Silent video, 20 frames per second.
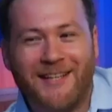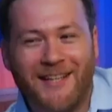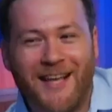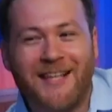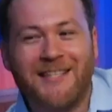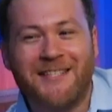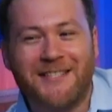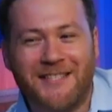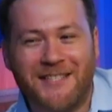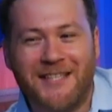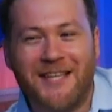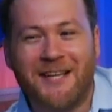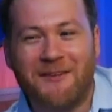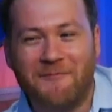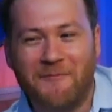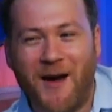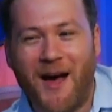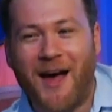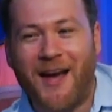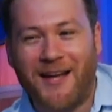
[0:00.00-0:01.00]
That's a I'd sick
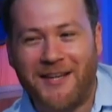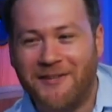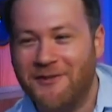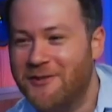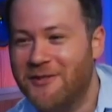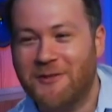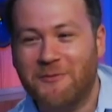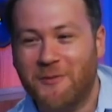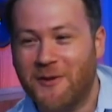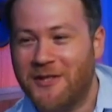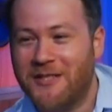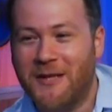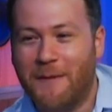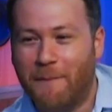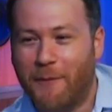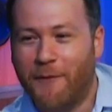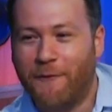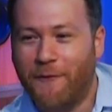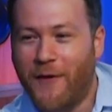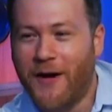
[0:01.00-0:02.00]
mind. You just want to see
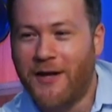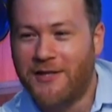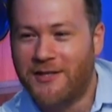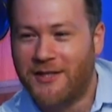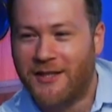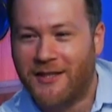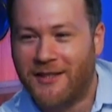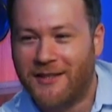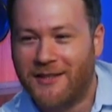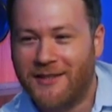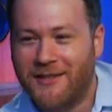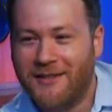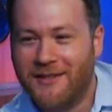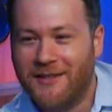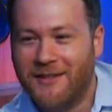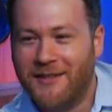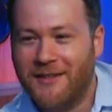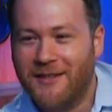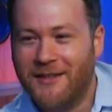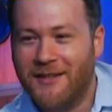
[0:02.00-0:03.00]
perfection. Wouldn't
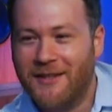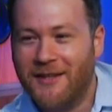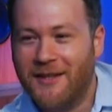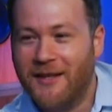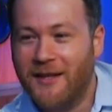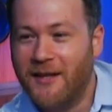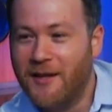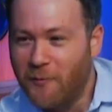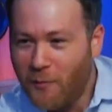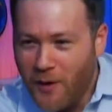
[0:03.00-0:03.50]
work with baseball.